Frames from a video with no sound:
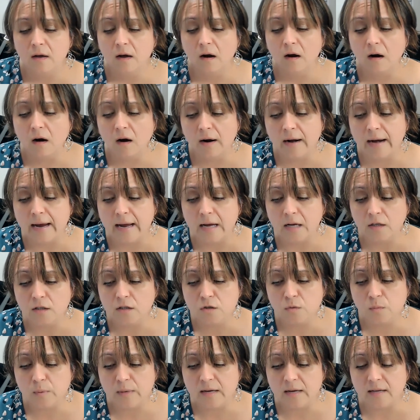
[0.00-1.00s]
are
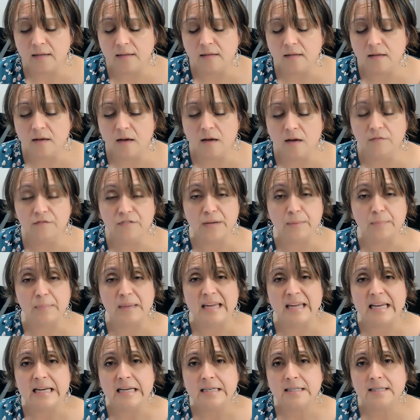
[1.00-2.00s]
held with
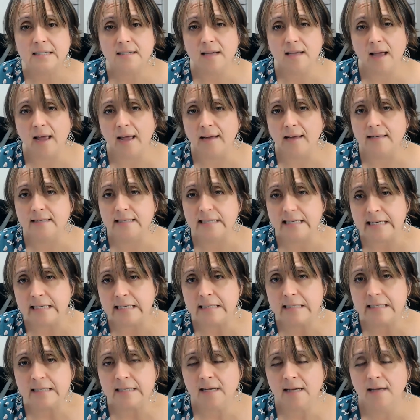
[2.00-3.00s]
VPs and
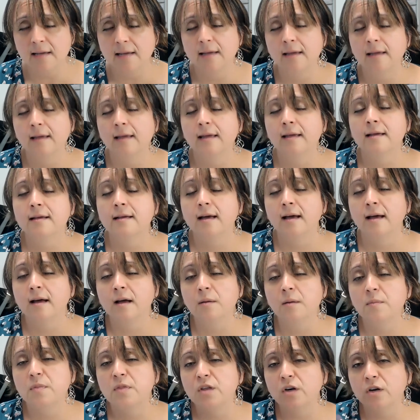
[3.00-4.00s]
deans.
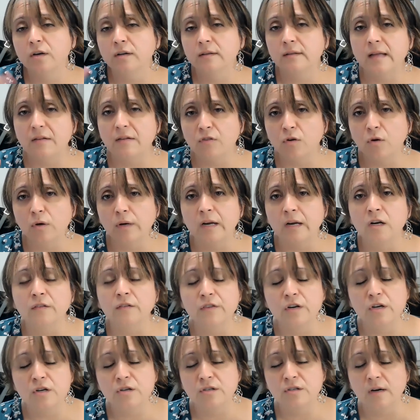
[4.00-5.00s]
Third-level
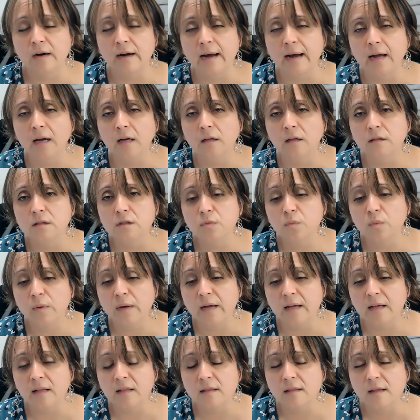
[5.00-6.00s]
interviews are held
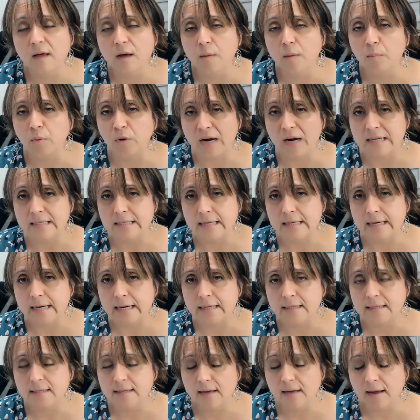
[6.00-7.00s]
with the
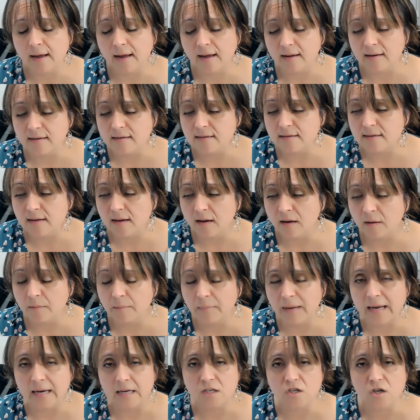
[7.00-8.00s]
president and
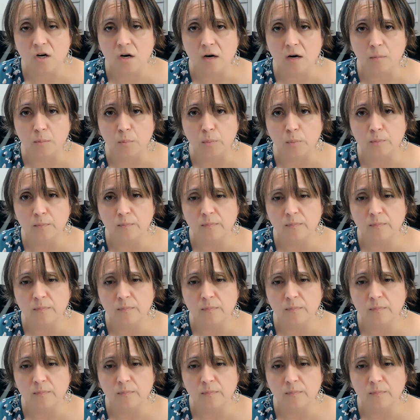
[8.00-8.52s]
HR